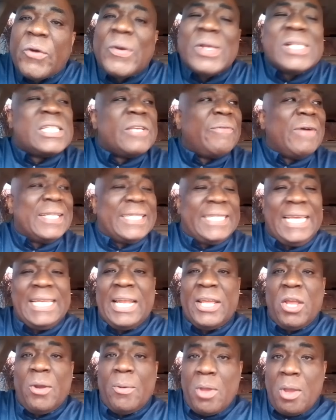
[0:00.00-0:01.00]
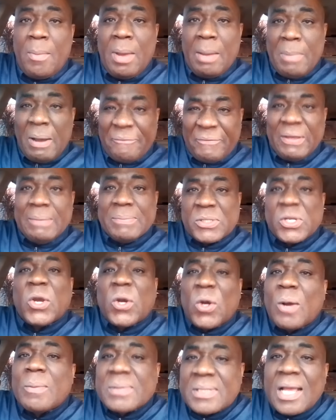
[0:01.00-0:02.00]
Christopher Taylor, you remember theme
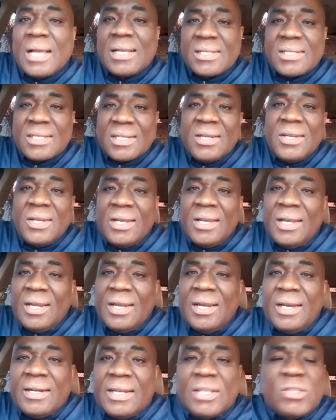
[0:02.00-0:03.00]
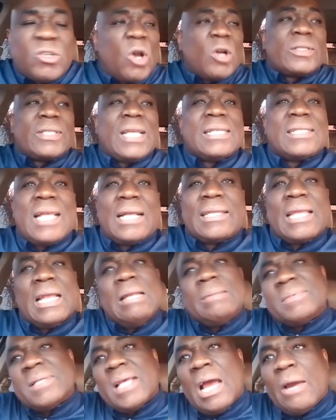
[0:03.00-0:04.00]
circumstance. The drug tester
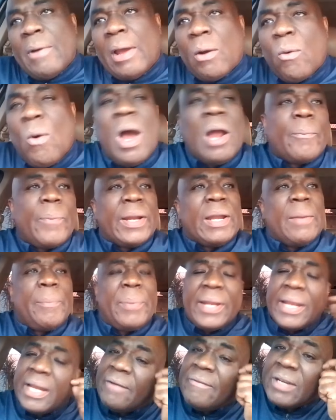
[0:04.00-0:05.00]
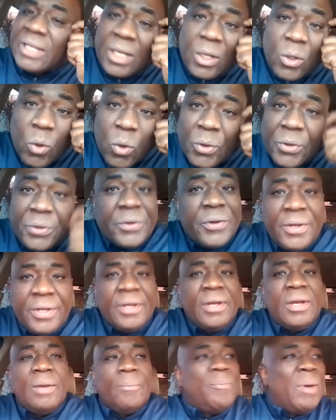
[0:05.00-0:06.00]
tell him, say, all right, go on, pan the plane, everything good.
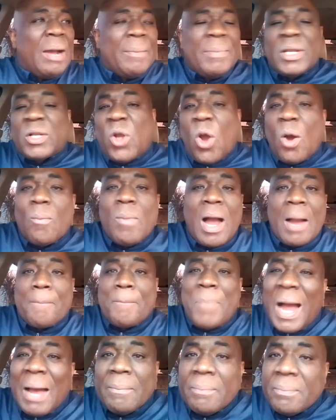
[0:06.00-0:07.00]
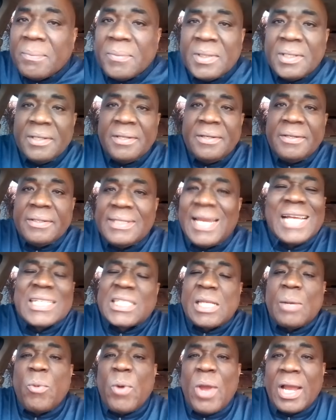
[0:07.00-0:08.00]
Bam, it come back, bam.
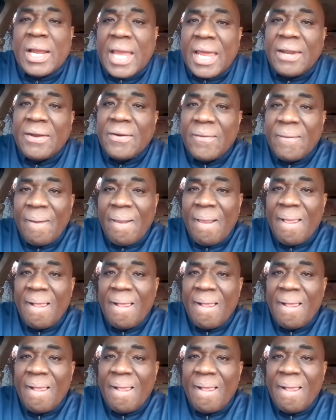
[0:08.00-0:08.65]
That's same way again.